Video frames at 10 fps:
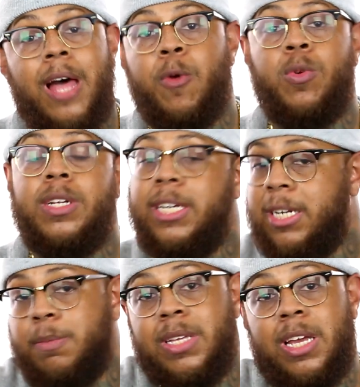I don't want to
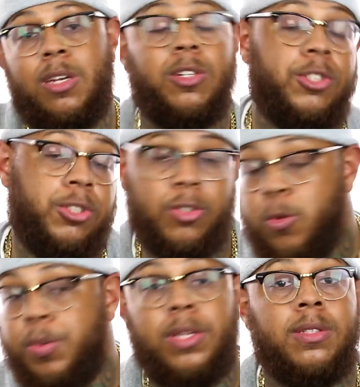get up there and look
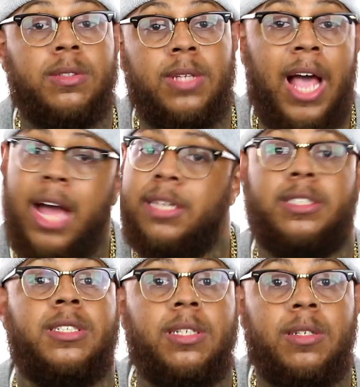stupid,
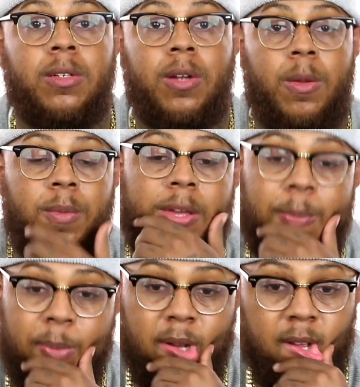honestly. You know what I
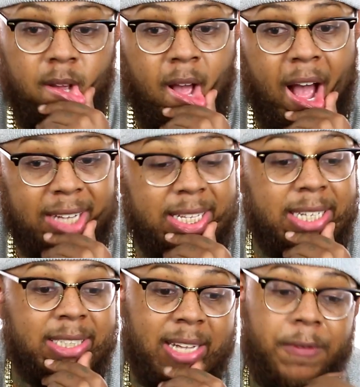mean? But I
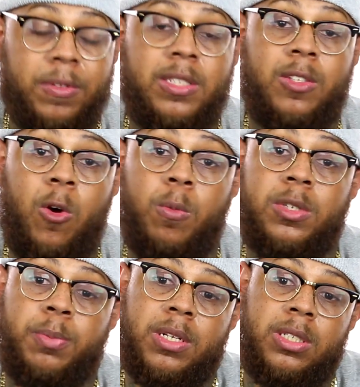think it's definitely
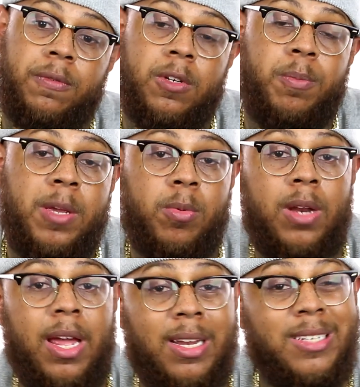dope, especially for the
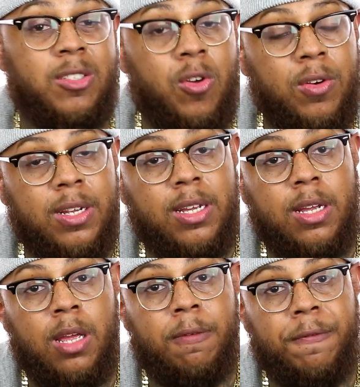people that is on it.
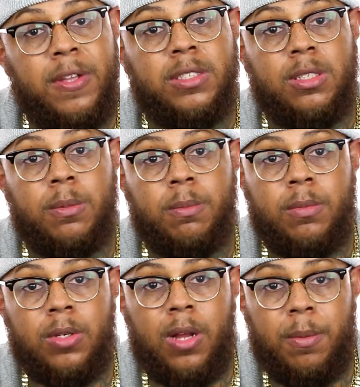It, it fits them,
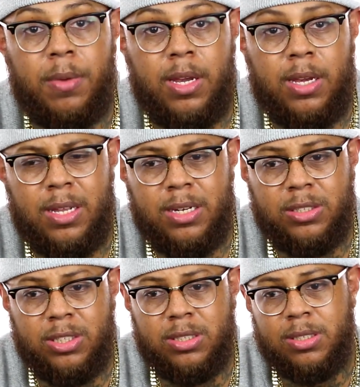you know what I mean? And
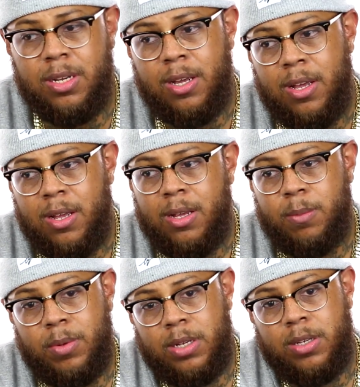it's just,
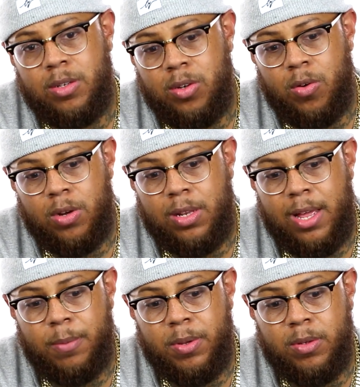but you know, a
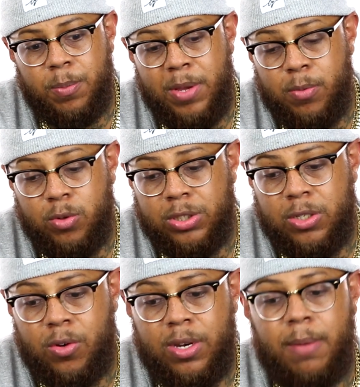lot of pe- the people you
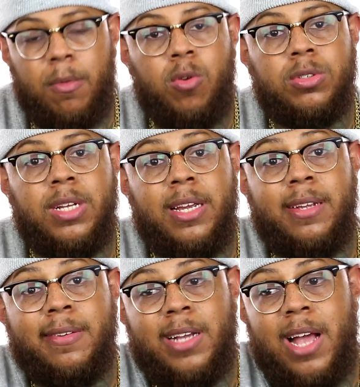see on there most,
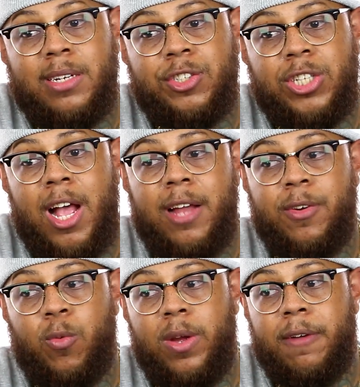they kind of
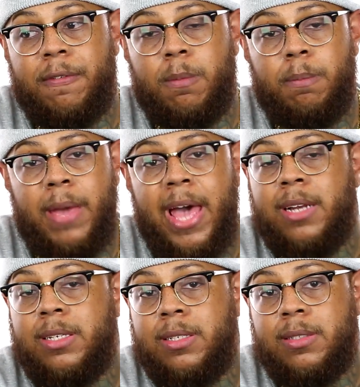shied away from
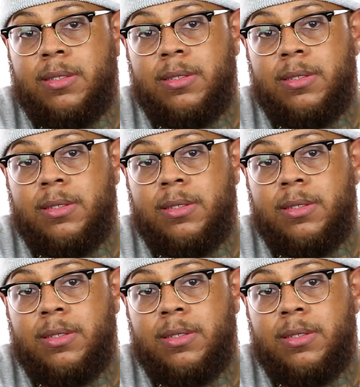battling.